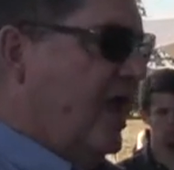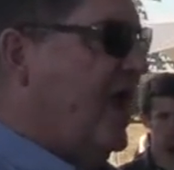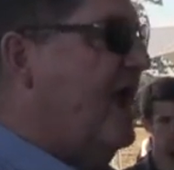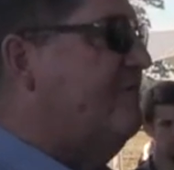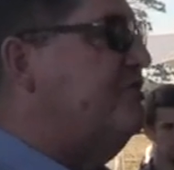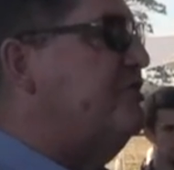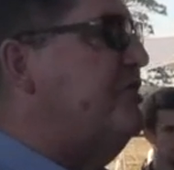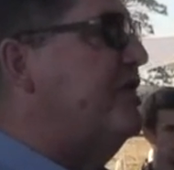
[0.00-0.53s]

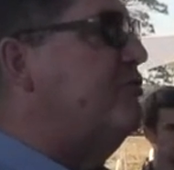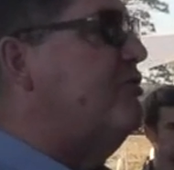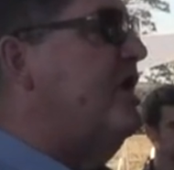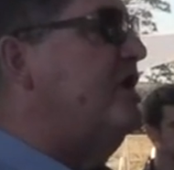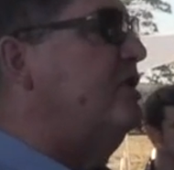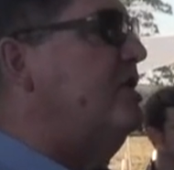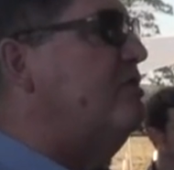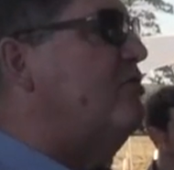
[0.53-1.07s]
Everything
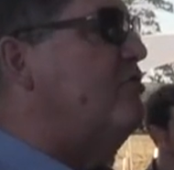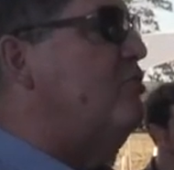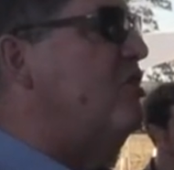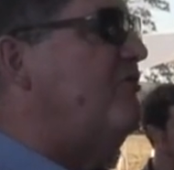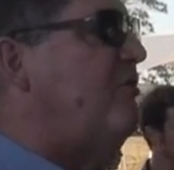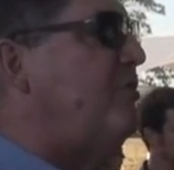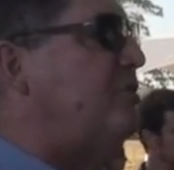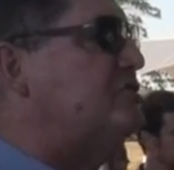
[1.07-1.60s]
readily
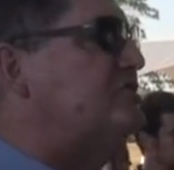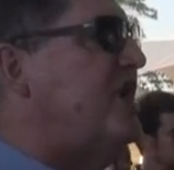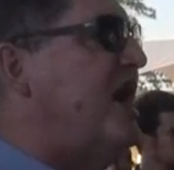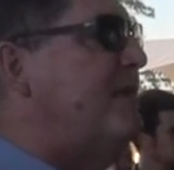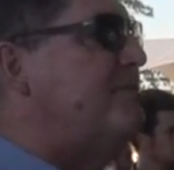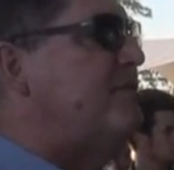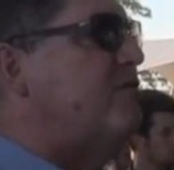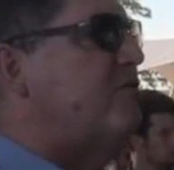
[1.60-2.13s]
removable's got
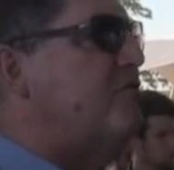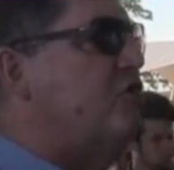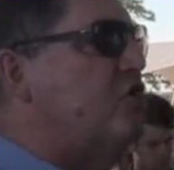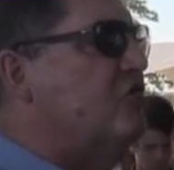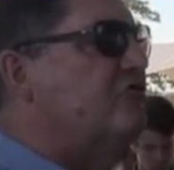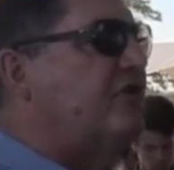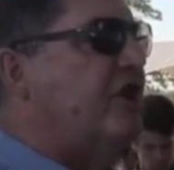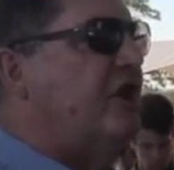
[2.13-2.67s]
to be
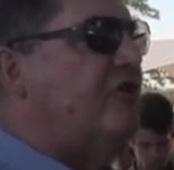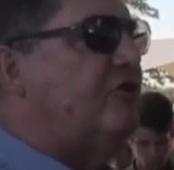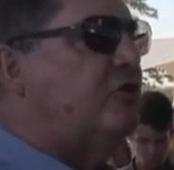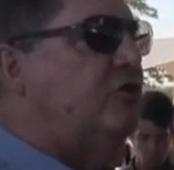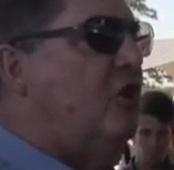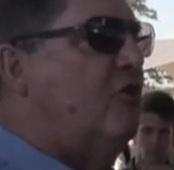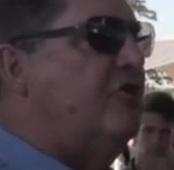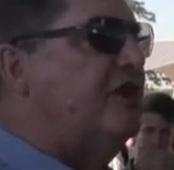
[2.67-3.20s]
removed. Get all the
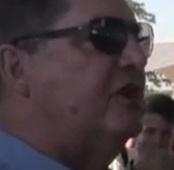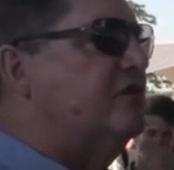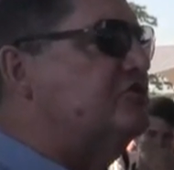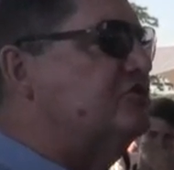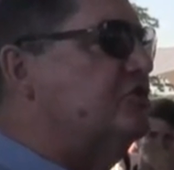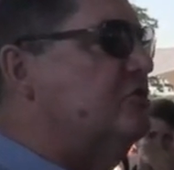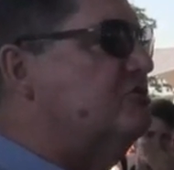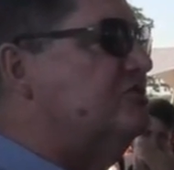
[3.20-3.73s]
clothing and
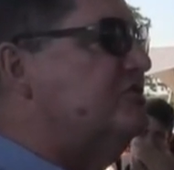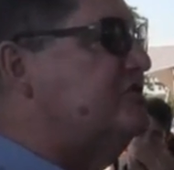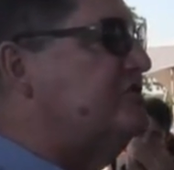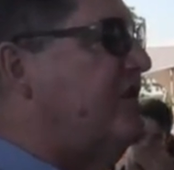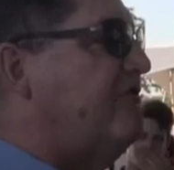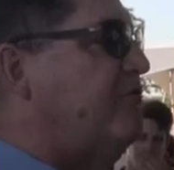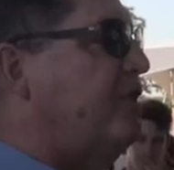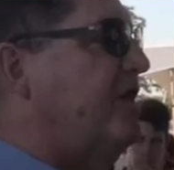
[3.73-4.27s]
shoes and
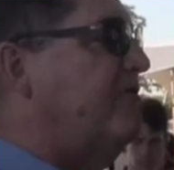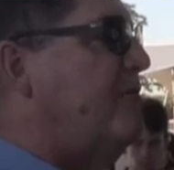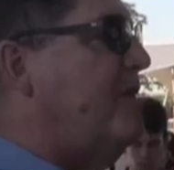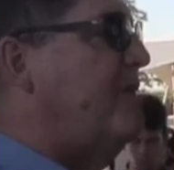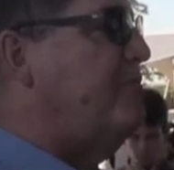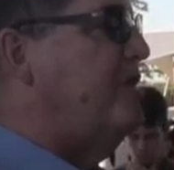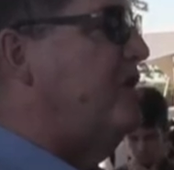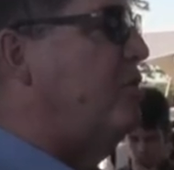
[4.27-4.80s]
stuff, whatever
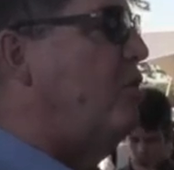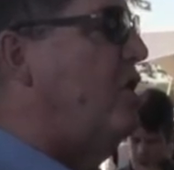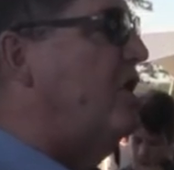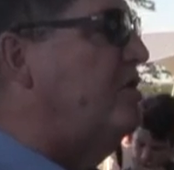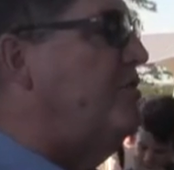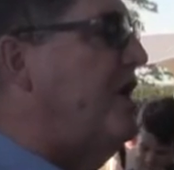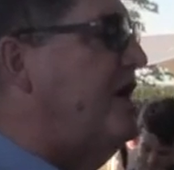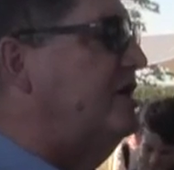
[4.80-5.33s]
might be in it,
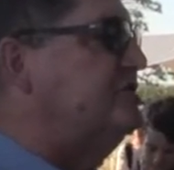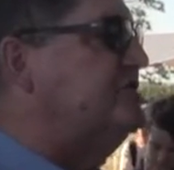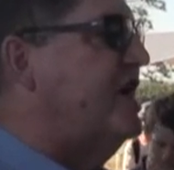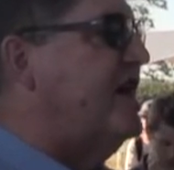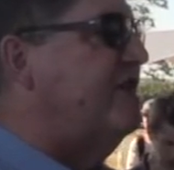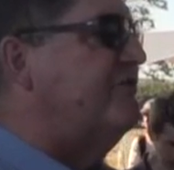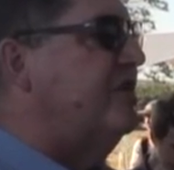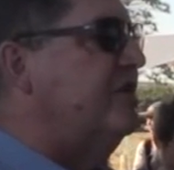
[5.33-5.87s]
water bottles
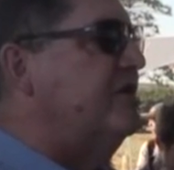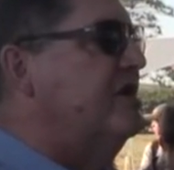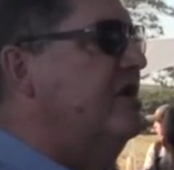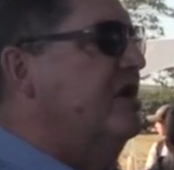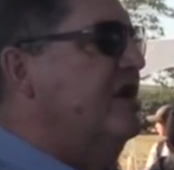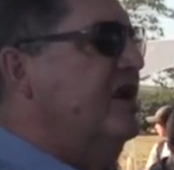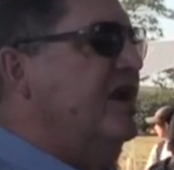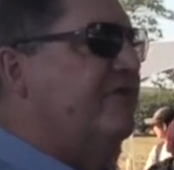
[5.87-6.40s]
out of it.
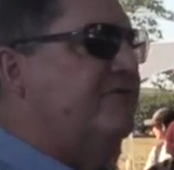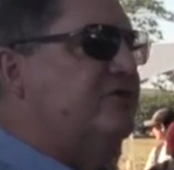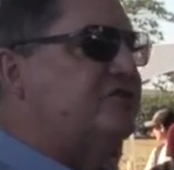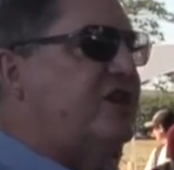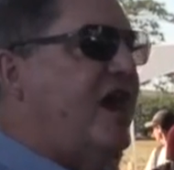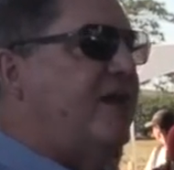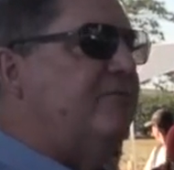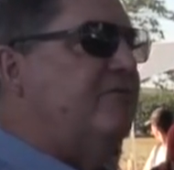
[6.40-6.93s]
If it's
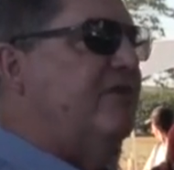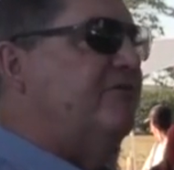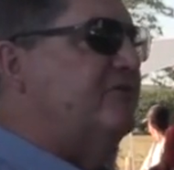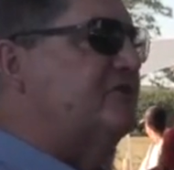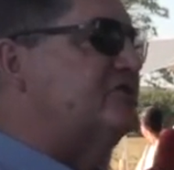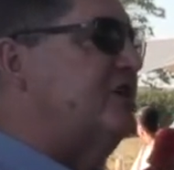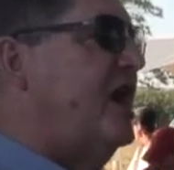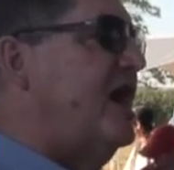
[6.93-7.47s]
got if
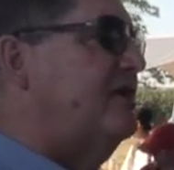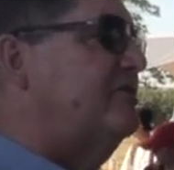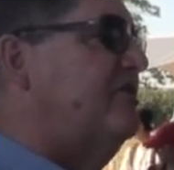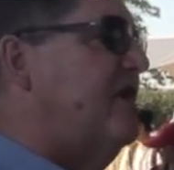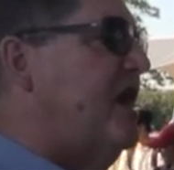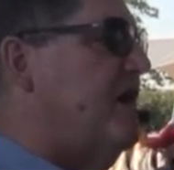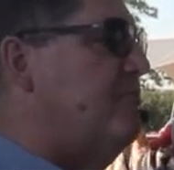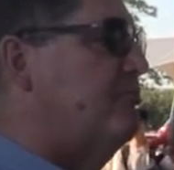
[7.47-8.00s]
it's got
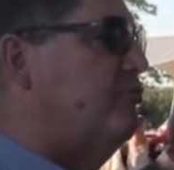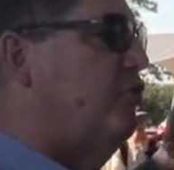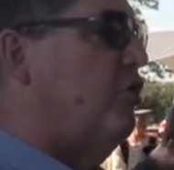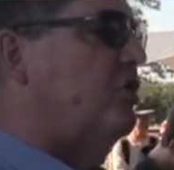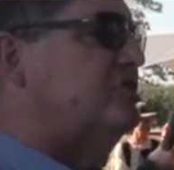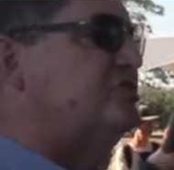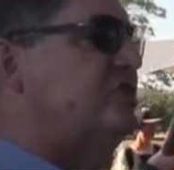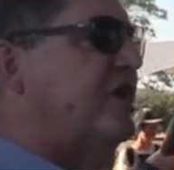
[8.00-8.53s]
um,
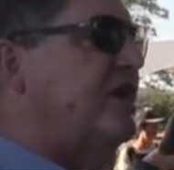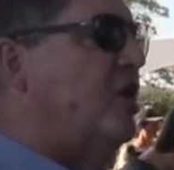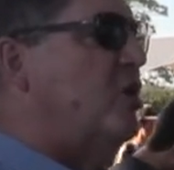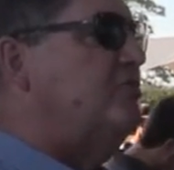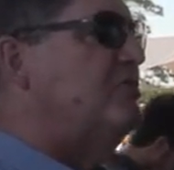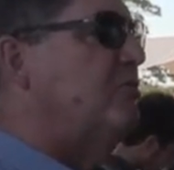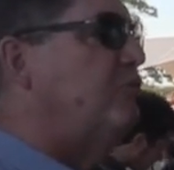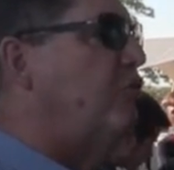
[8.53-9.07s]
ports, you got to
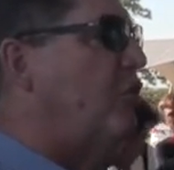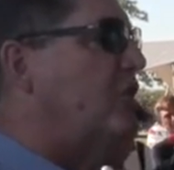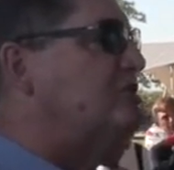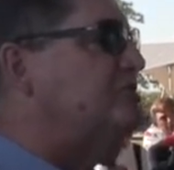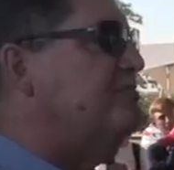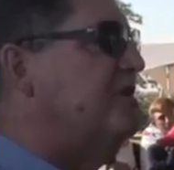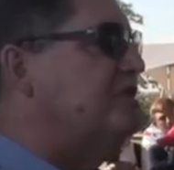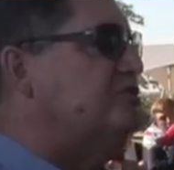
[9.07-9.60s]
open the
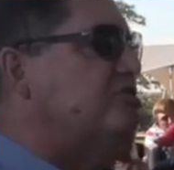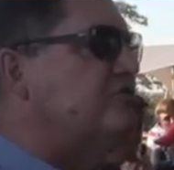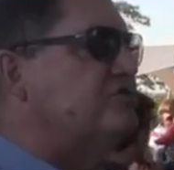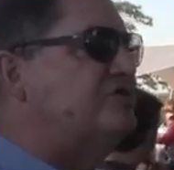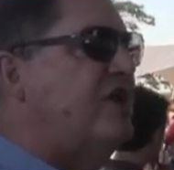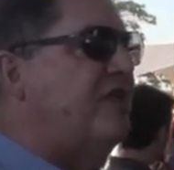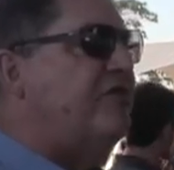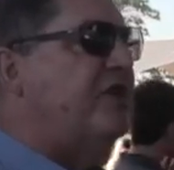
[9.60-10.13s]
ports and make sure
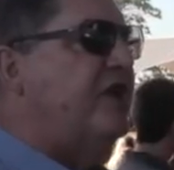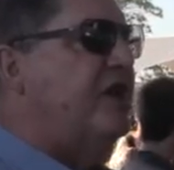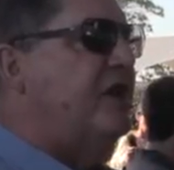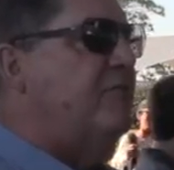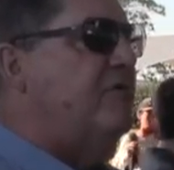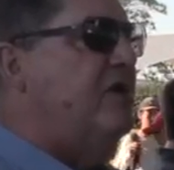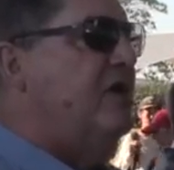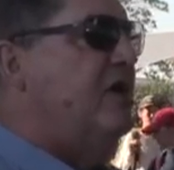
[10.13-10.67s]
there's nothing in
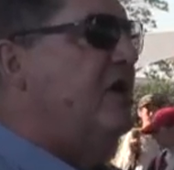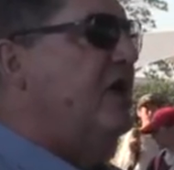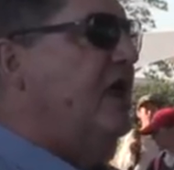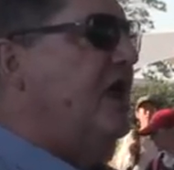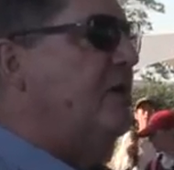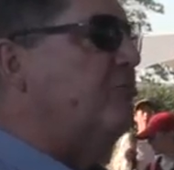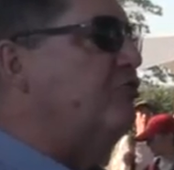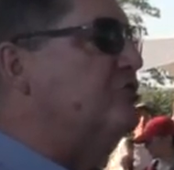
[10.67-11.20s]
them,
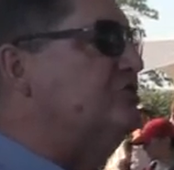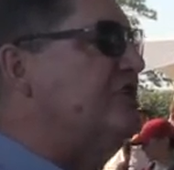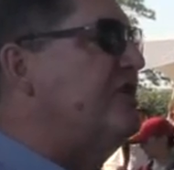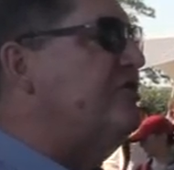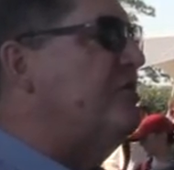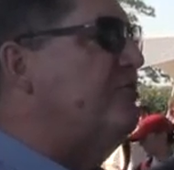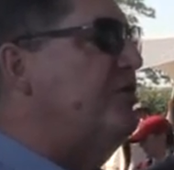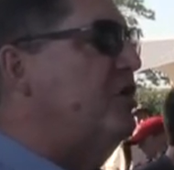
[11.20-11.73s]
and
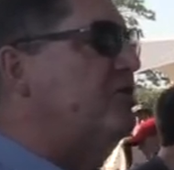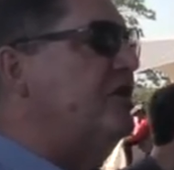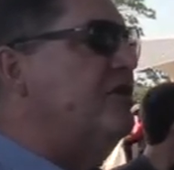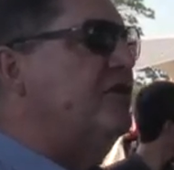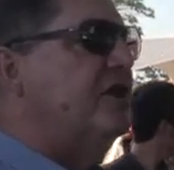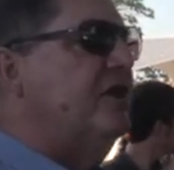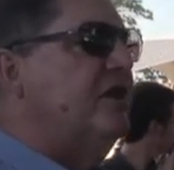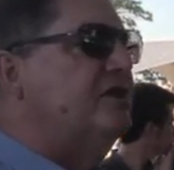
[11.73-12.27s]
present the boat
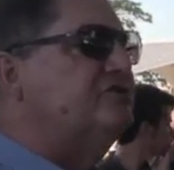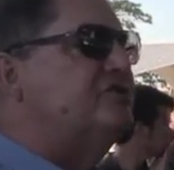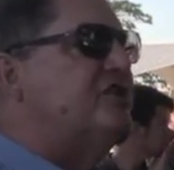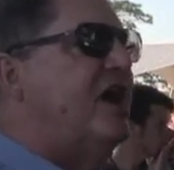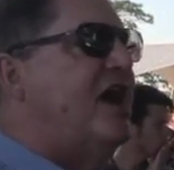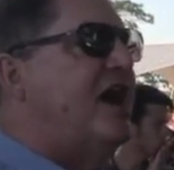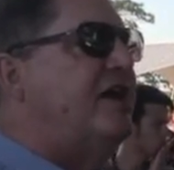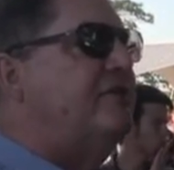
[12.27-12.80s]
in,
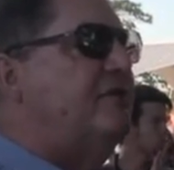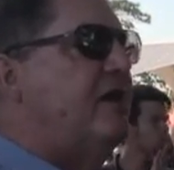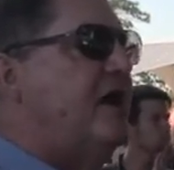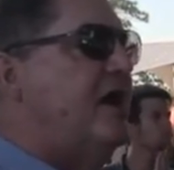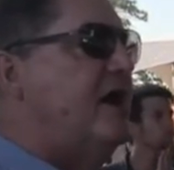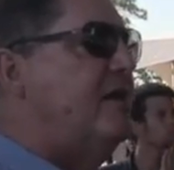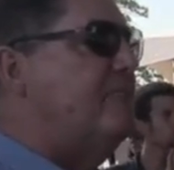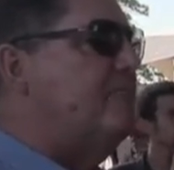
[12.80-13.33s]
inside
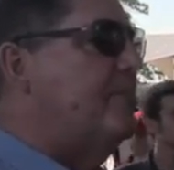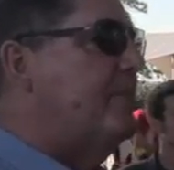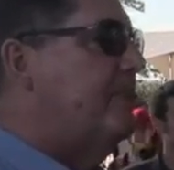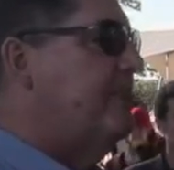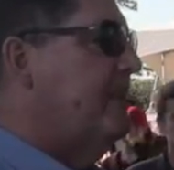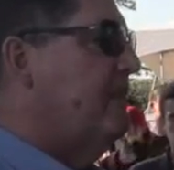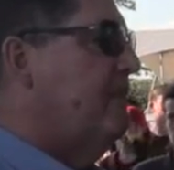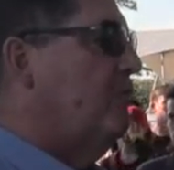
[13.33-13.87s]
um,
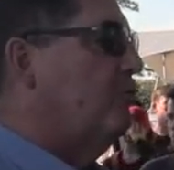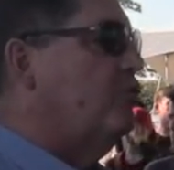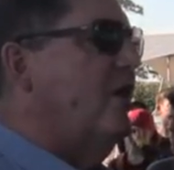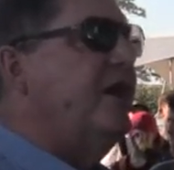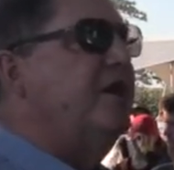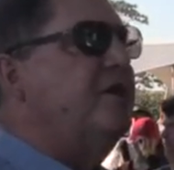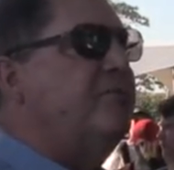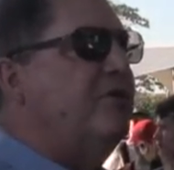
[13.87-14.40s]

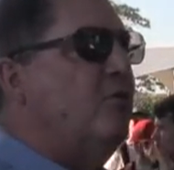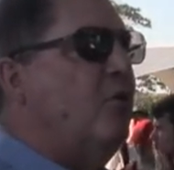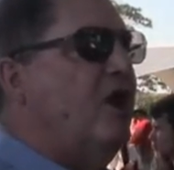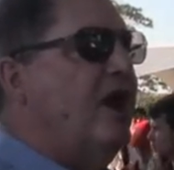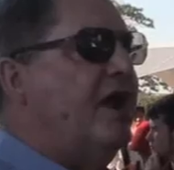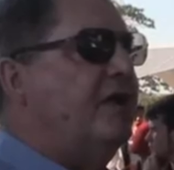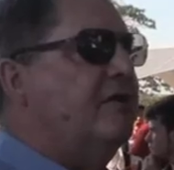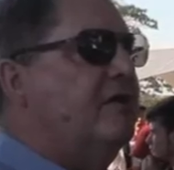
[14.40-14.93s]
ready to be
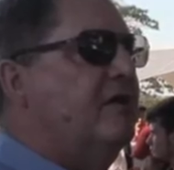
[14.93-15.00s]
weighed